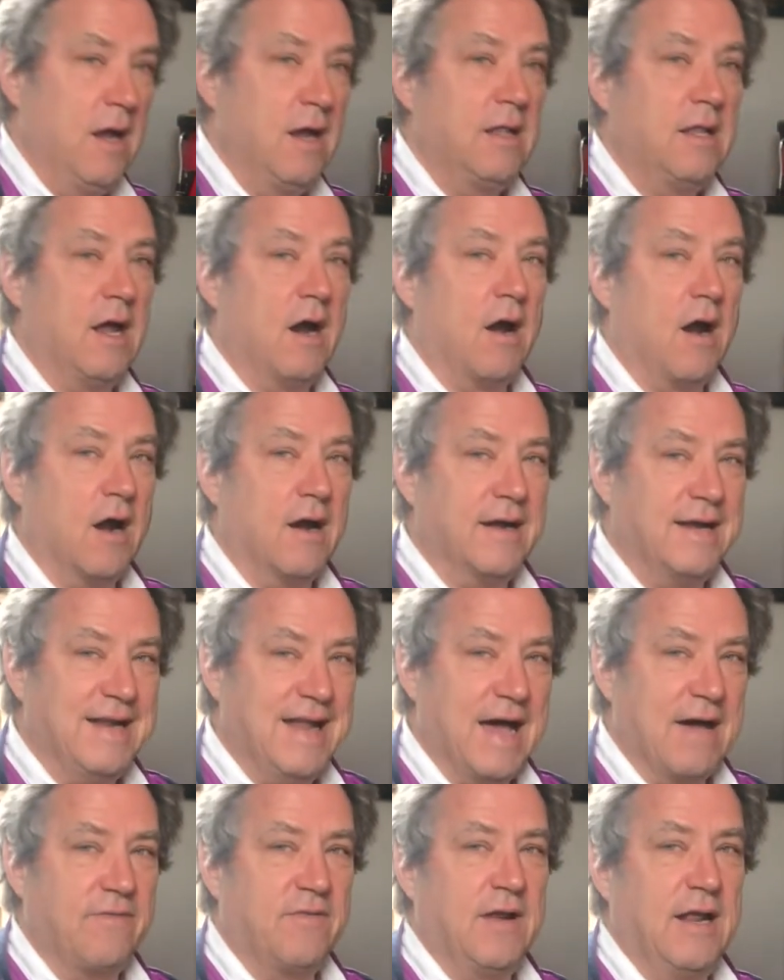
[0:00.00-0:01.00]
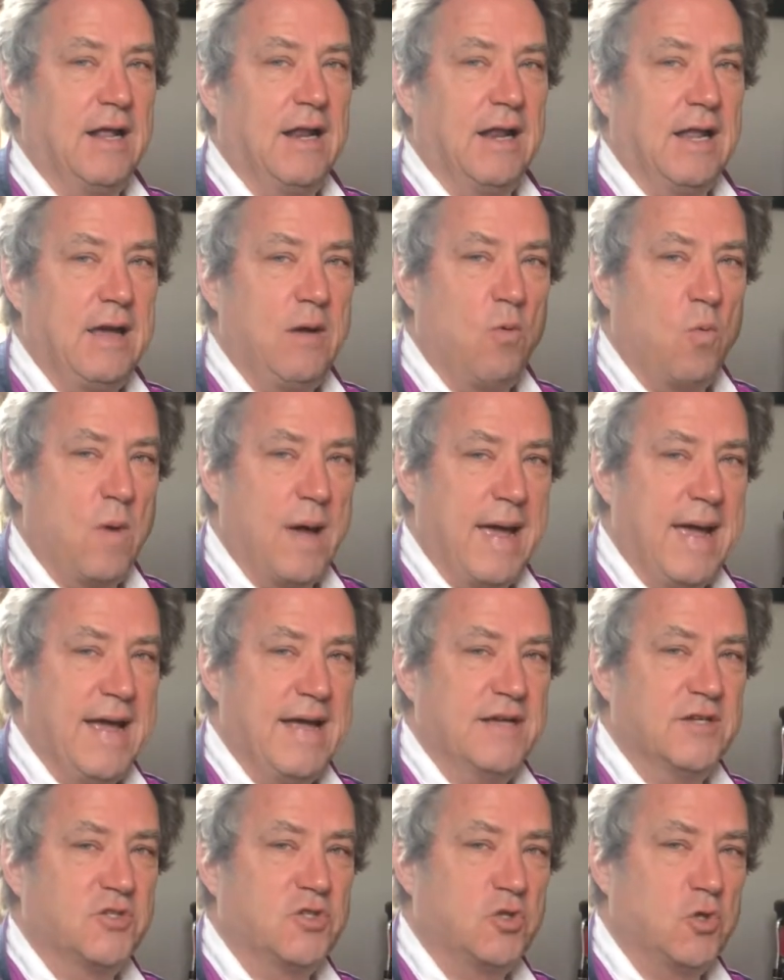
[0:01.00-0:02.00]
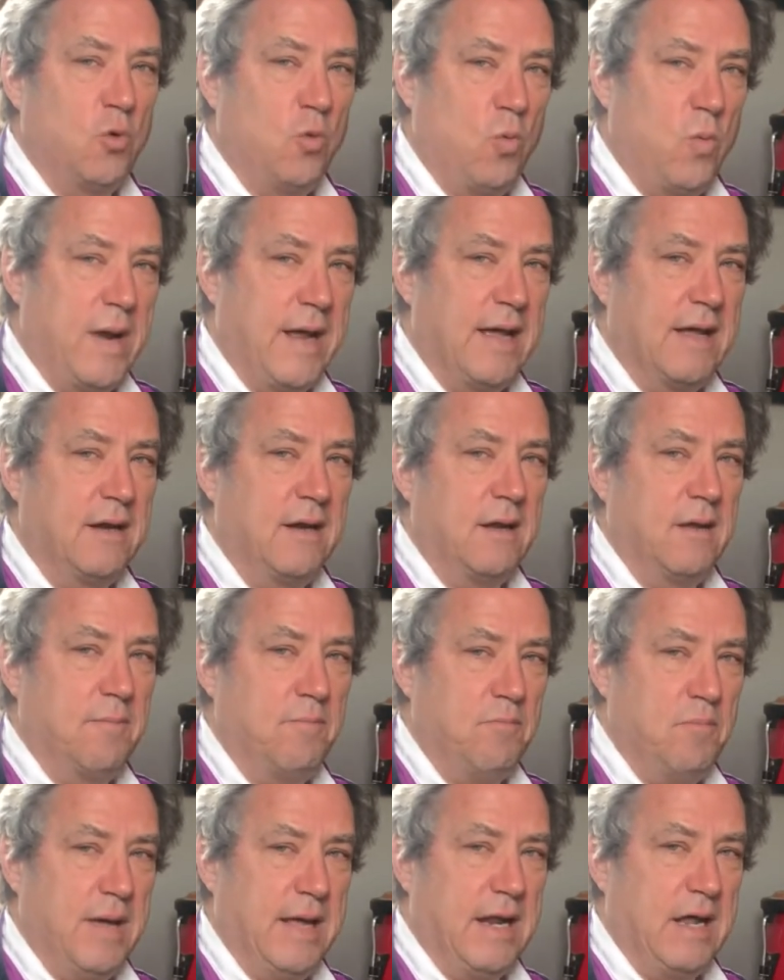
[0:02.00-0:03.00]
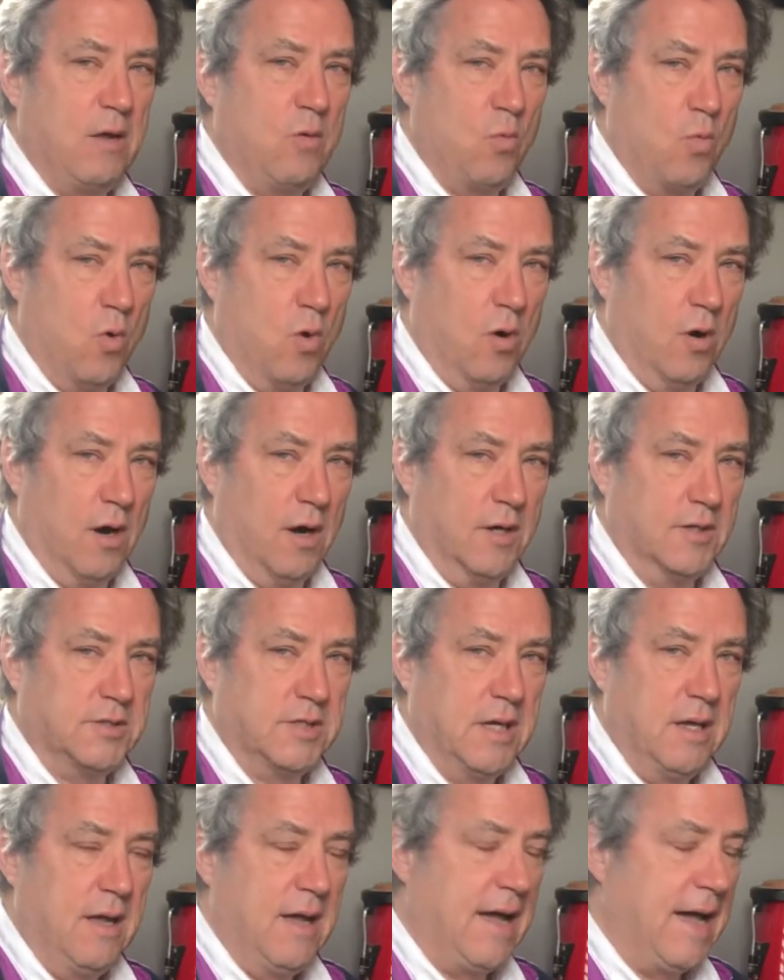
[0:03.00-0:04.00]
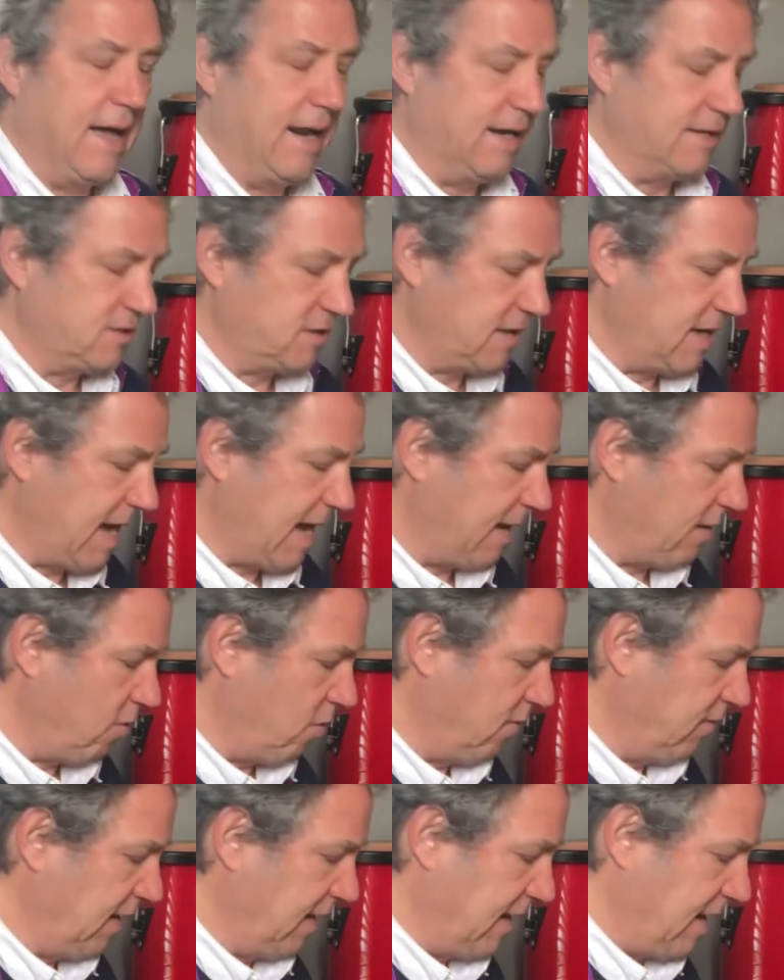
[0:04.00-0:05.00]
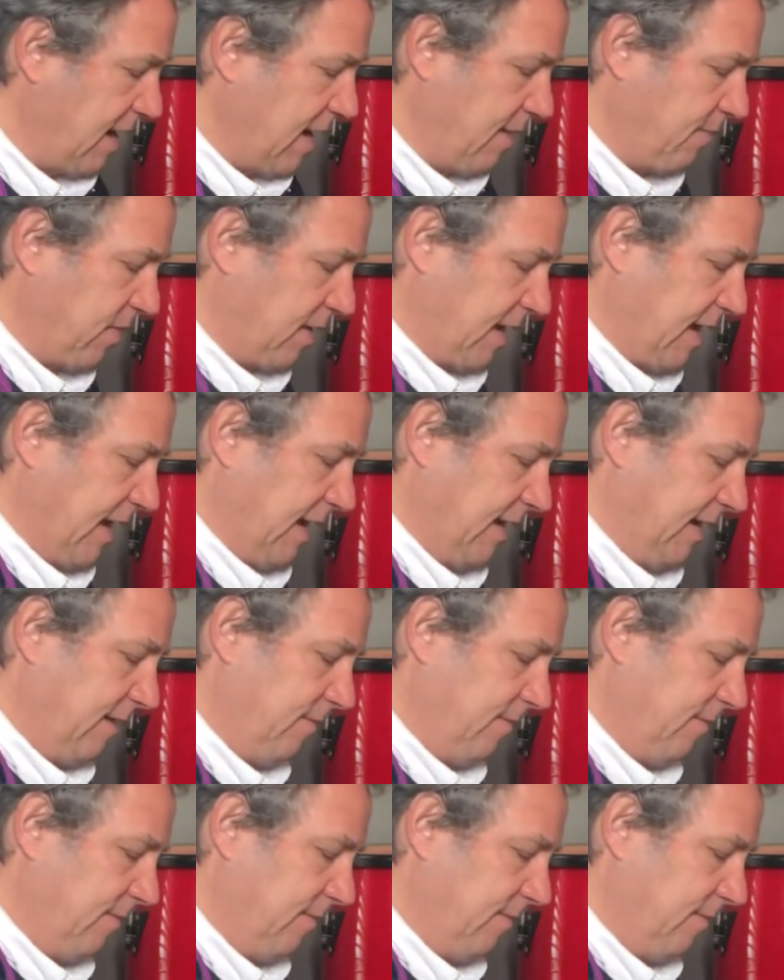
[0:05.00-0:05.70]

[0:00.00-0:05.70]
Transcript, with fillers: There are definitely ways to win bidding wars, and it's not overly complicated.